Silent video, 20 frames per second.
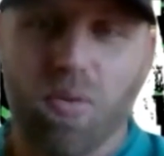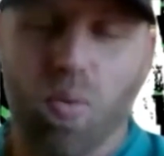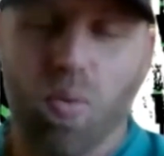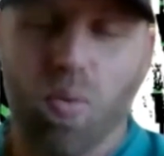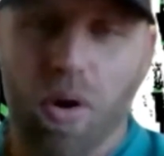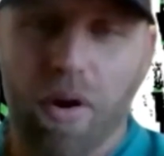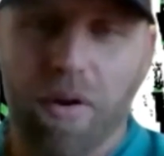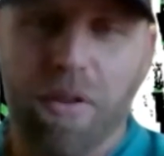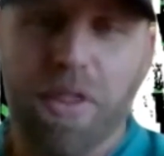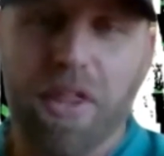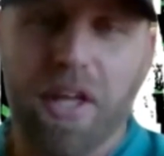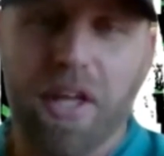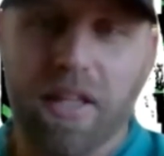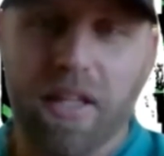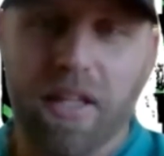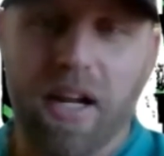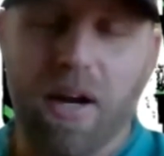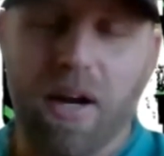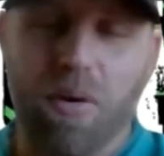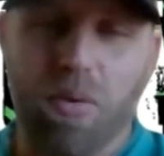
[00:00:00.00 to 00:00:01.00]
one thing
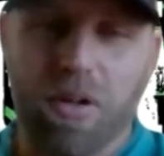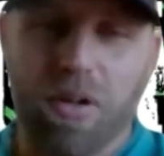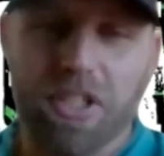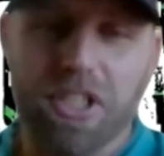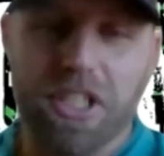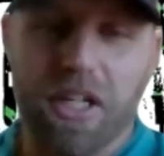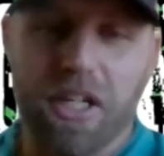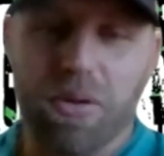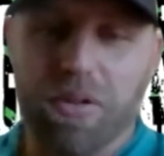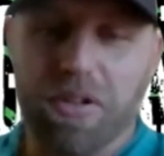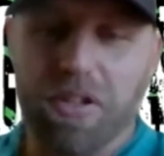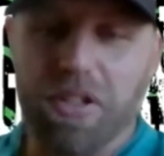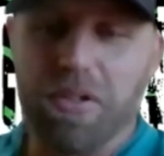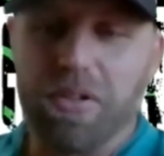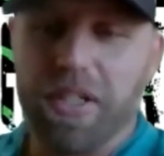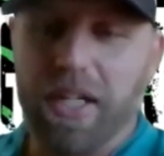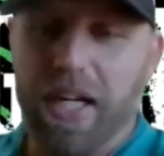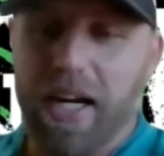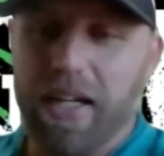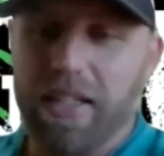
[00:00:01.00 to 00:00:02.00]
that I want to share with
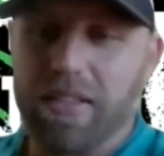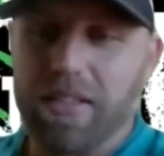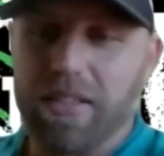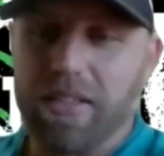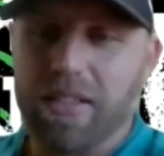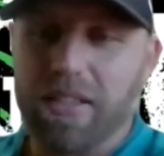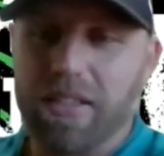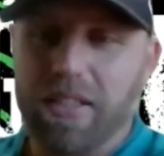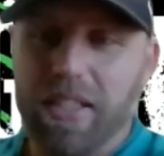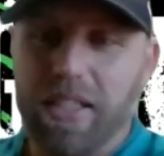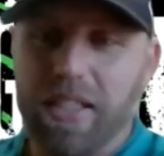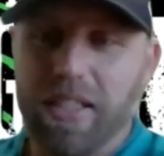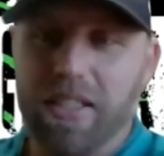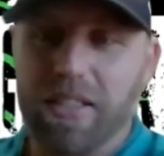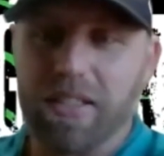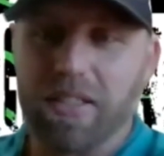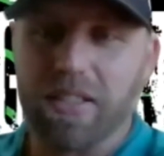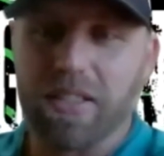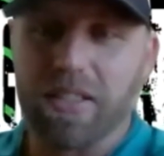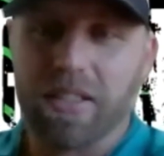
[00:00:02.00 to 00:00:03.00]
you guys
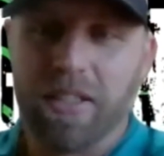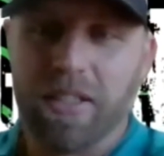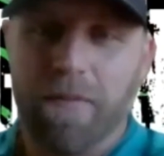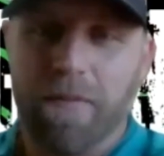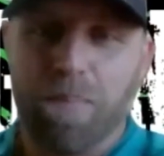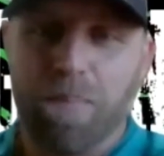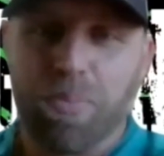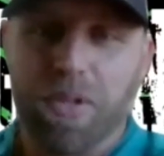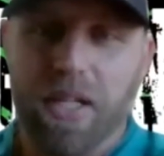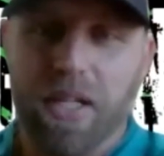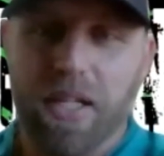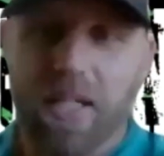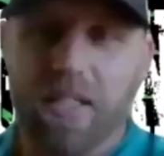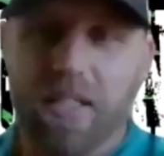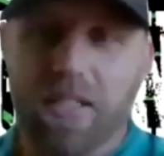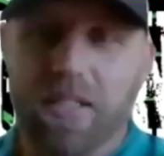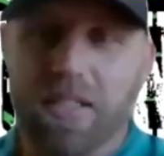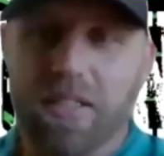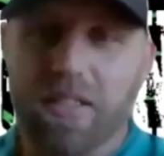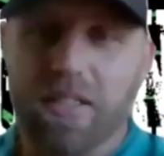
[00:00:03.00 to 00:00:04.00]

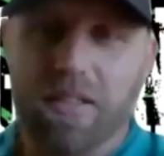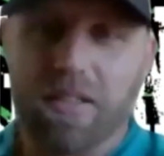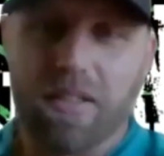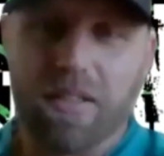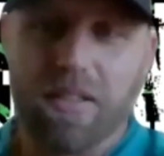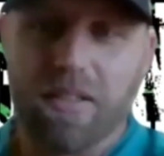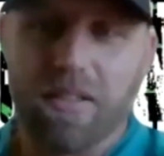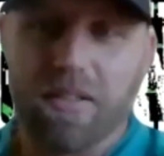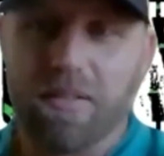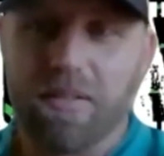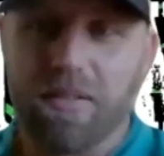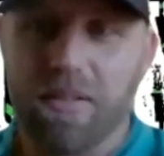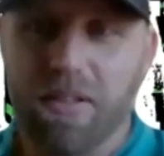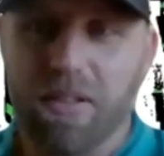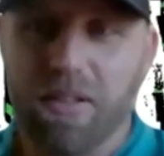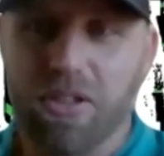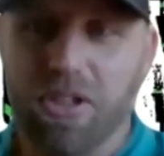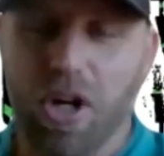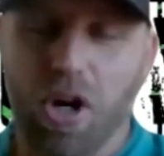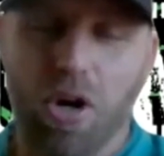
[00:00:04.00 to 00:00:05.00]
is
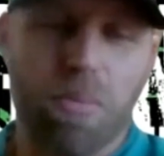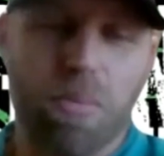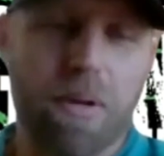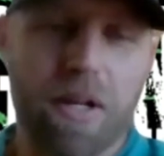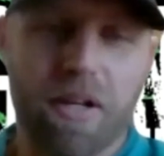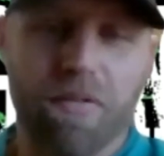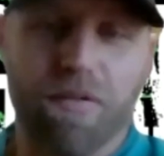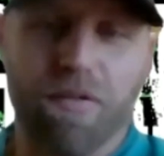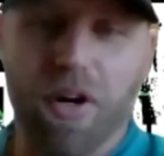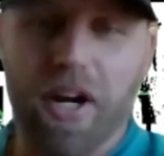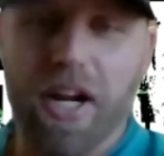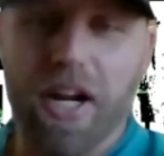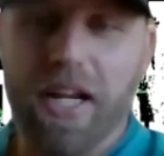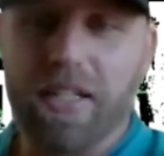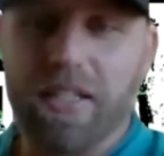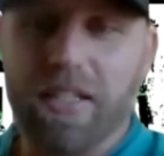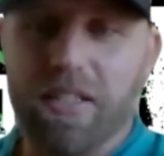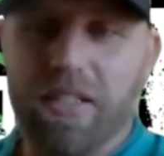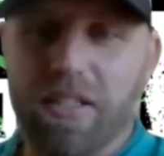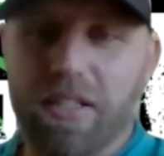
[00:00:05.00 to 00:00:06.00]
don't be
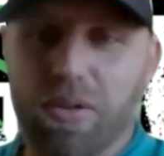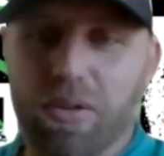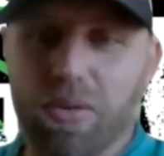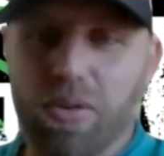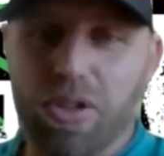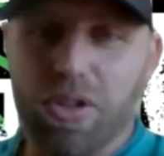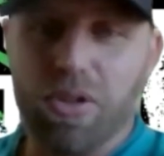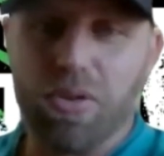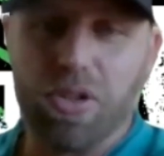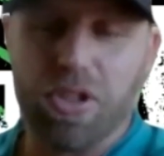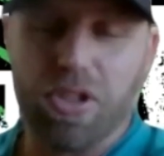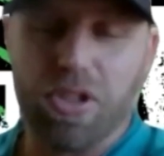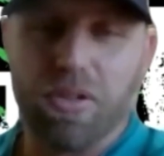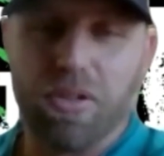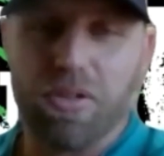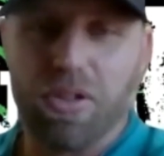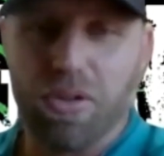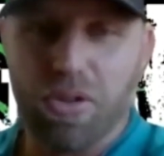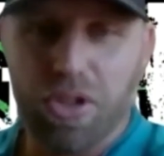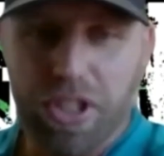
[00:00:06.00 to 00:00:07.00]
afraid to
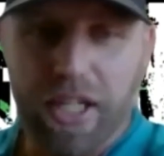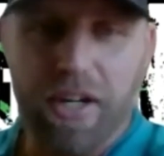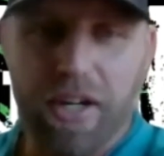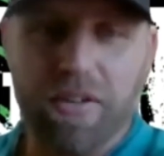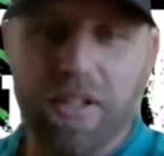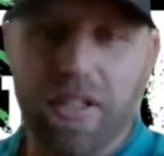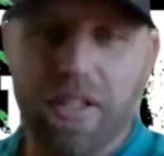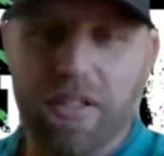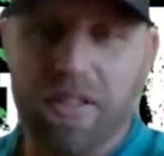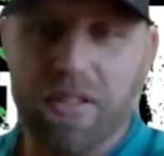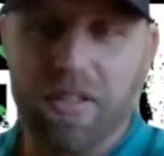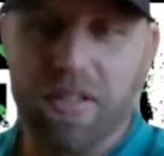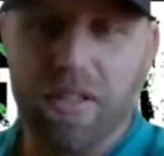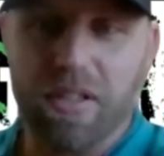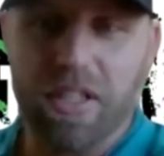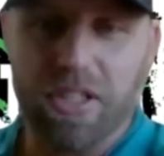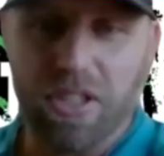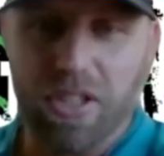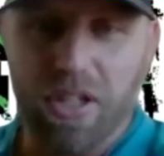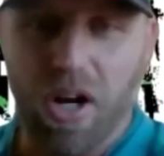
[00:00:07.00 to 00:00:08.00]
share
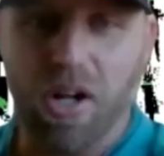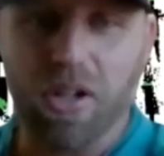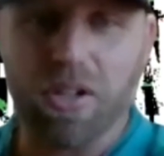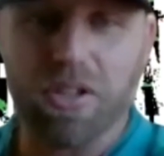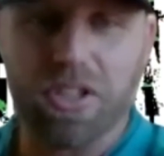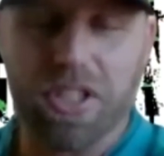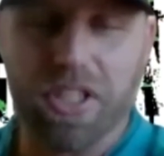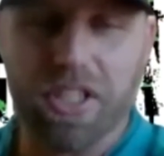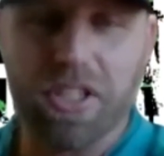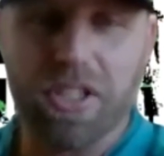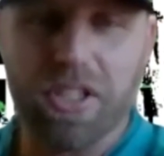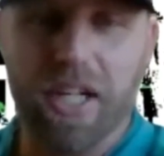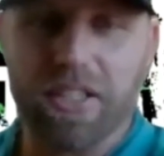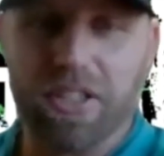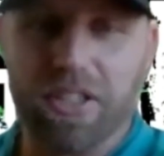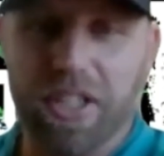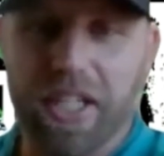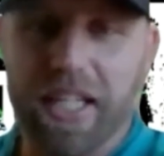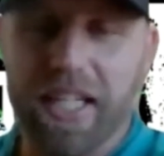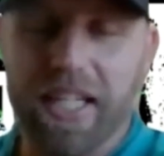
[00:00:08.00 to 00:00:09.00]
this knowledge that you
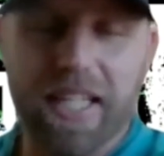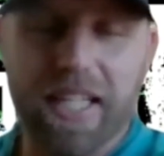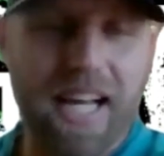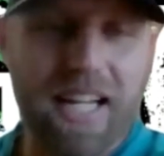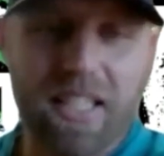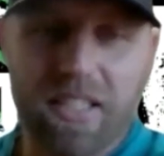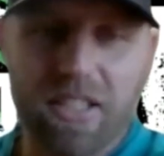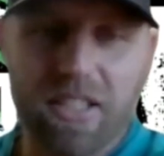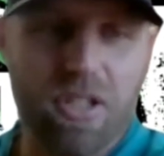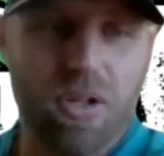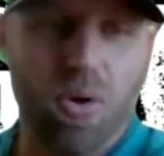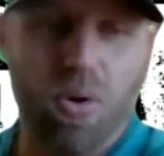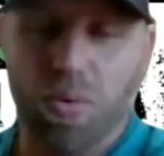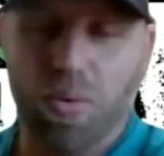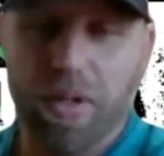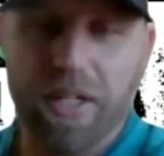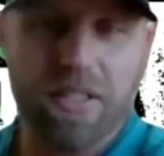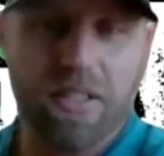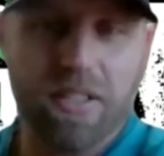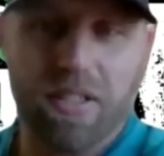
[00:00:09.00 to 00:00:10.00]
guys are getting. That is the whole
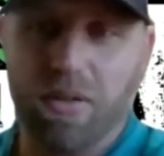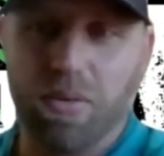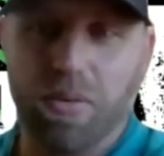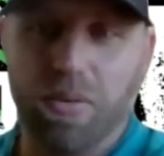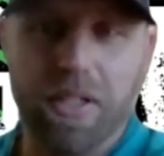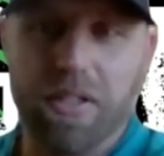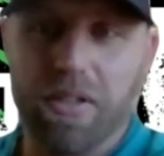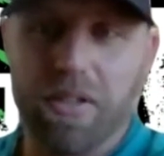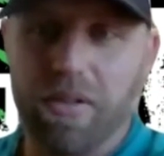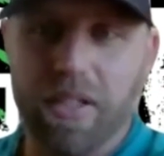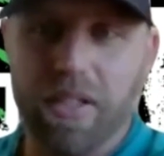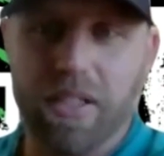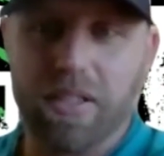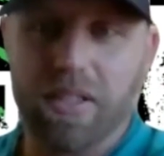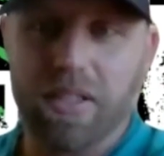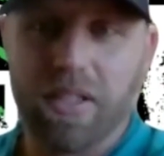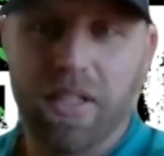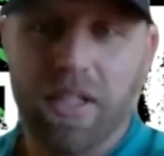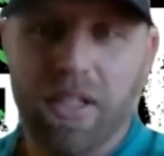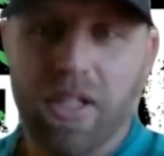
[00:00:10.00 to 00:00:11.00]
reason that we do
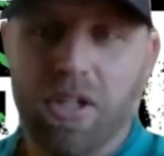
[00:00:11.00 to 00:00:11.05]
this.